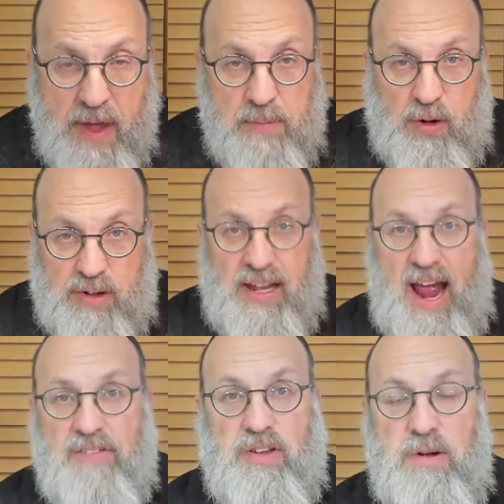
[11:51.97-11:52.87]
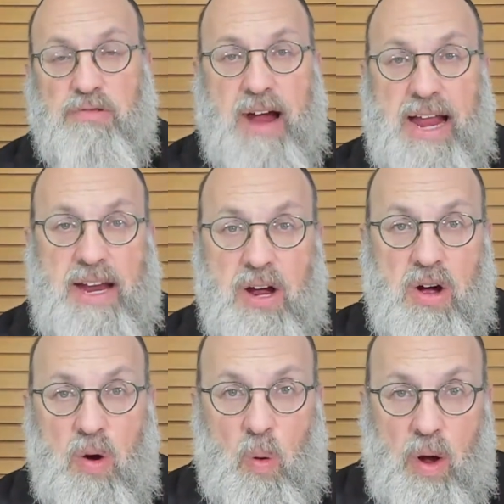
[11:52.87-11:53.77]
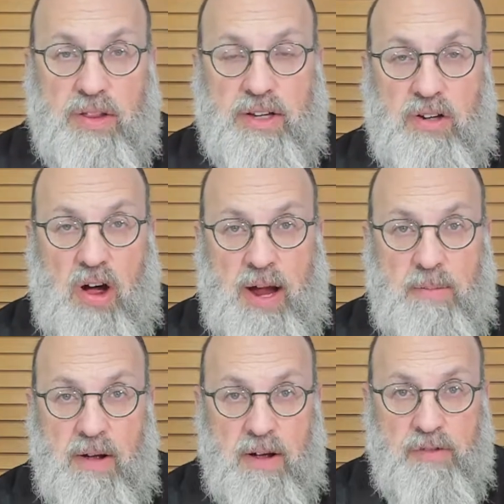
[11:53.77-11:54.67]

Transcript: Because they have to be ready all the time